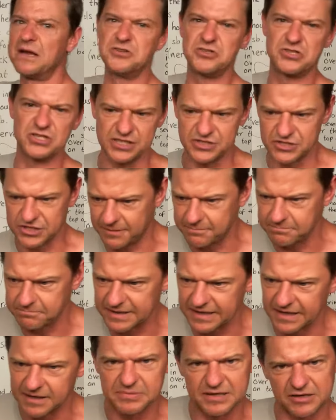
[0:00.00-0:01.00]
bungee
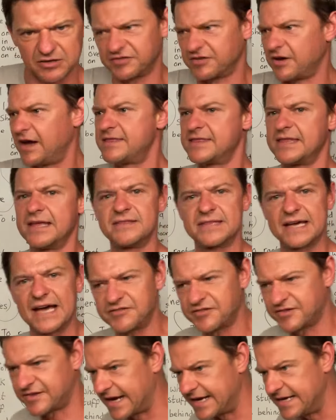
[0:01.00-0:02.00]
jumping because I think
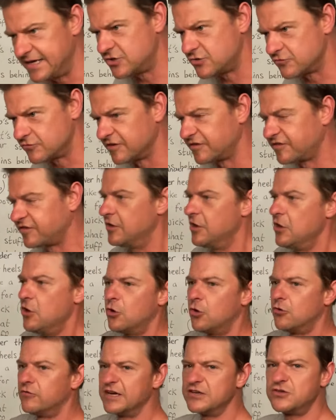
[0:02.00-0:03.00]
that's dangerous.
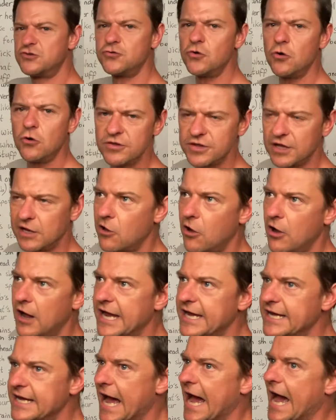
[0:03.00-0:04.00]
Or I draw the
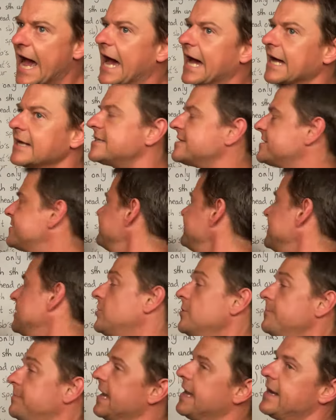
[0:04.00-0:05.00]
line at,
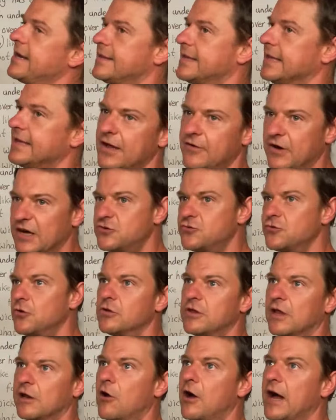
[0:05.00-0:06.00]
could be anything. Yeah, I
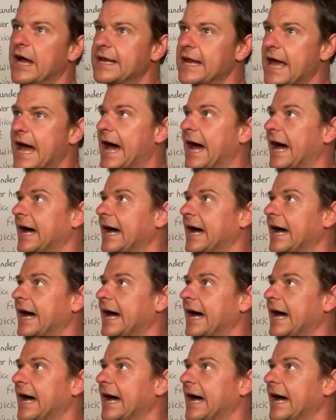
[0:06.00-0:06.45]
draw the line